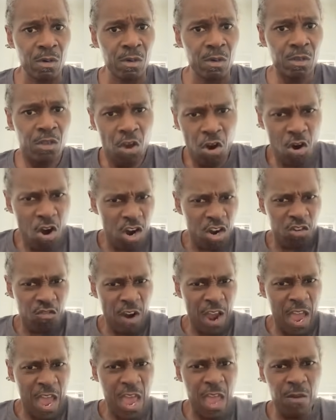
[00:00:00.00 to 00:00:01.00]
You
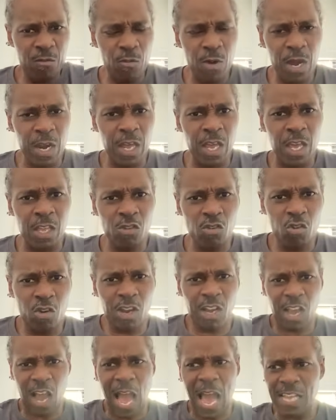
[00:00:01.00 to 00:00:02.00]
agreed with it. You
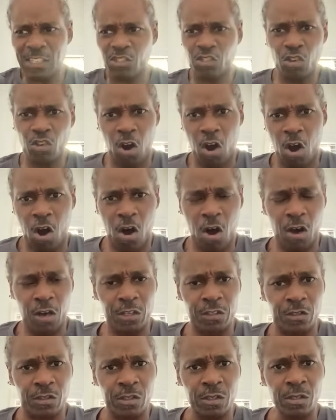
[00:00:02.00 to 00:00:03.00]
got
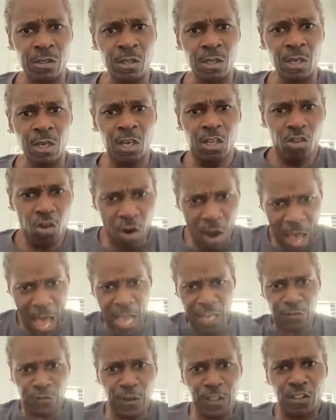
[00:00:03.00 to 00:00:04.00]
yours. You
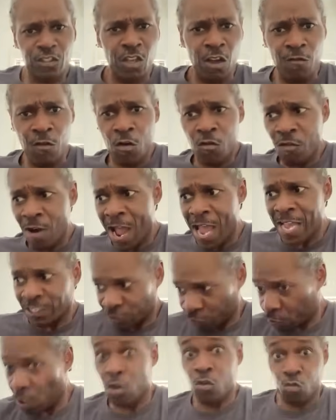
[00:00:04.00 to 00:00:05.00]
asked for civil
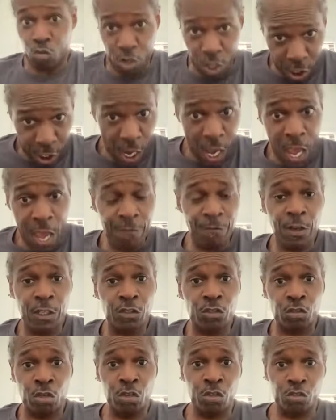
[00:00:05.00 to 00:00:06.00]
rights. We gave
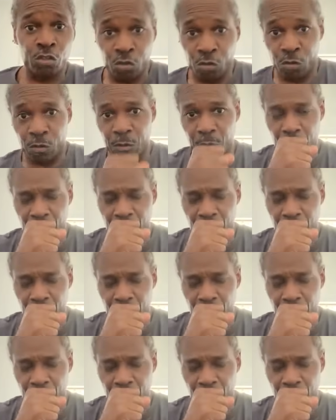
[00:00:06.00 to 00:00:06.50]
it to you.